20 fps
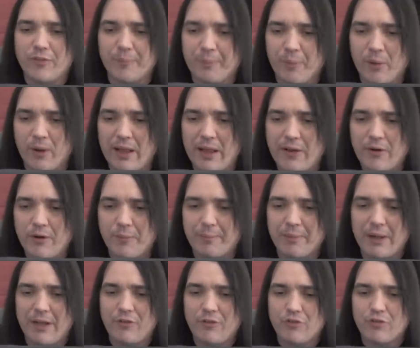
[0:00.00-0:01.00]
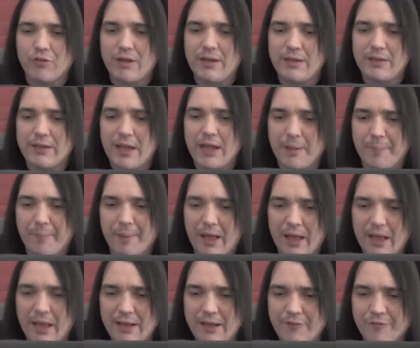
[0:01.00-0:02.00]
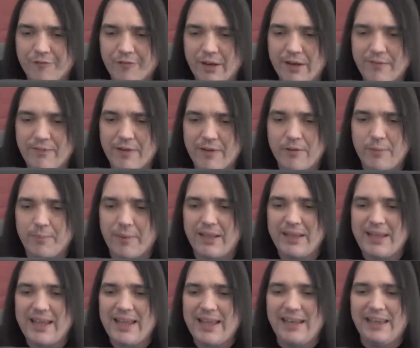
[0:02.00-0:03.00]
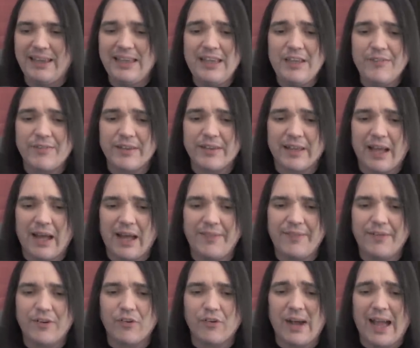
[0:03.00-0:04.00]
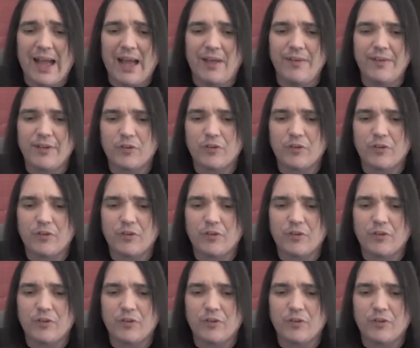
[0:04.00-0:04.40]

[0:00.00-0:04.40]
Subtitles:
to pull out her blood-stained tampon in front of everybody and leave it on the ground,